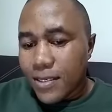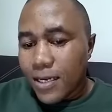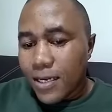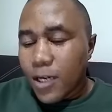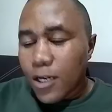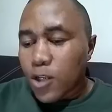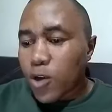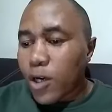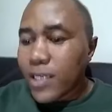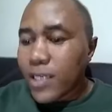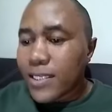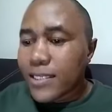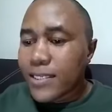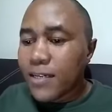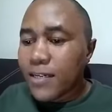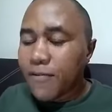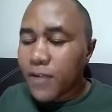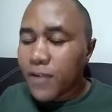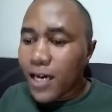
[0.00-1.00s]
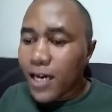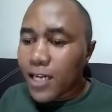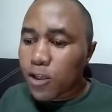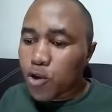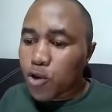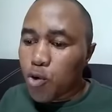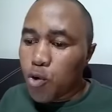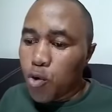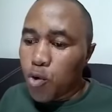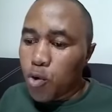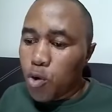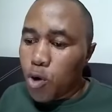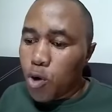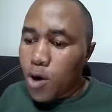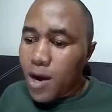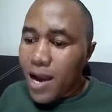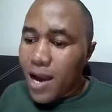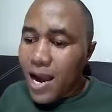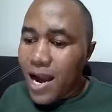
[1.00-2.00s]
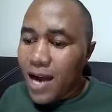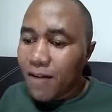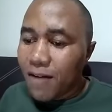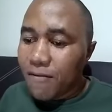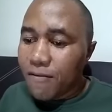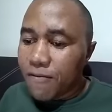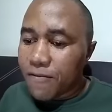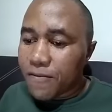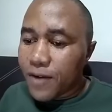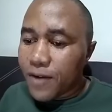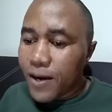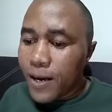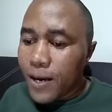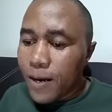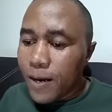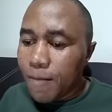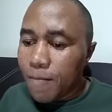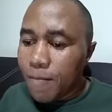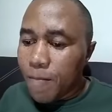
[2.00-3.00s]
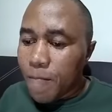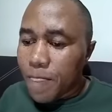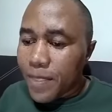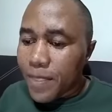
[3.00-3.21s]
So it's difficult to have um,